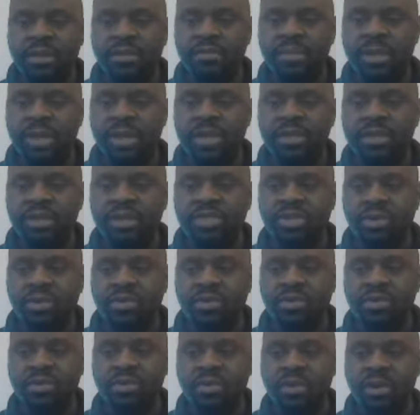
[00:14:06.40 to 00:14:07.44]
being
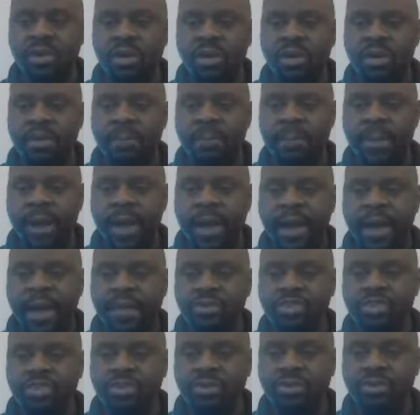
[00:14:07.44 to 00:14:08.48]
told by the
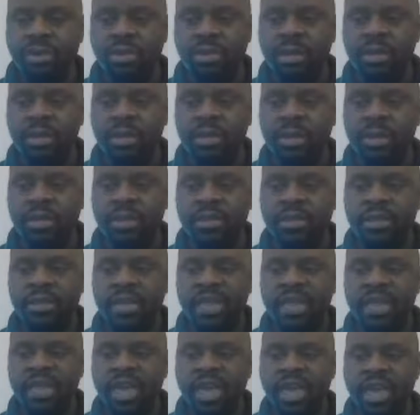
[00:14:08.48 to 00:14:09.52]
shoe clerk
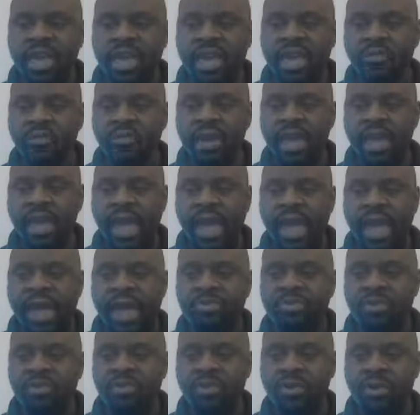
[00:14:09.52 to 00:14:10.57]
that they would have
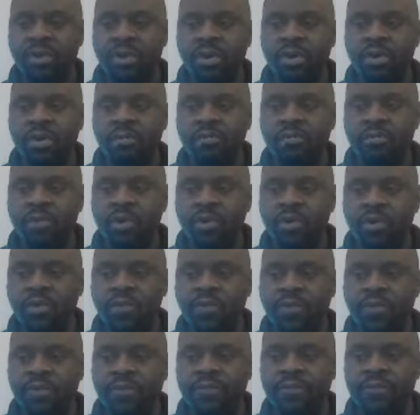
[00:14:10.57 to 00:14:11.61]
to
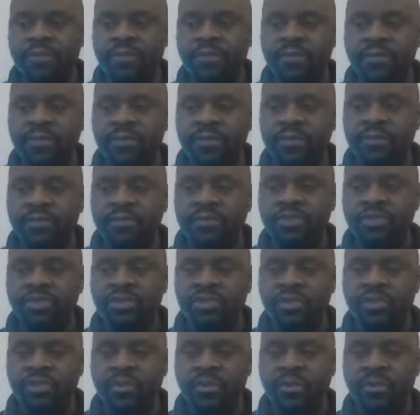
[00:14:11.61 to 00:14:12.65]
move to
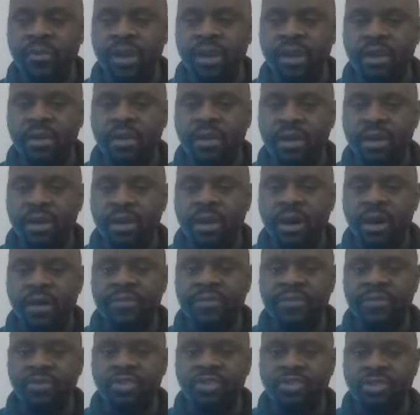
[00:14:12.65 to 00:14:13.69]
the rear of
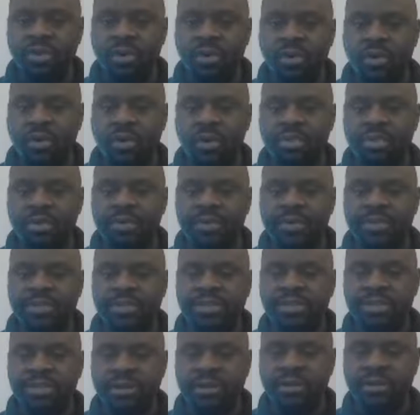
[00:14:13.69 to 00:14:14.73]
the store to be
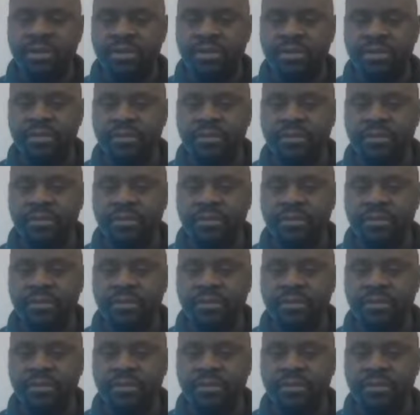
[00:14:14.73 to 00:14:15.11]
served.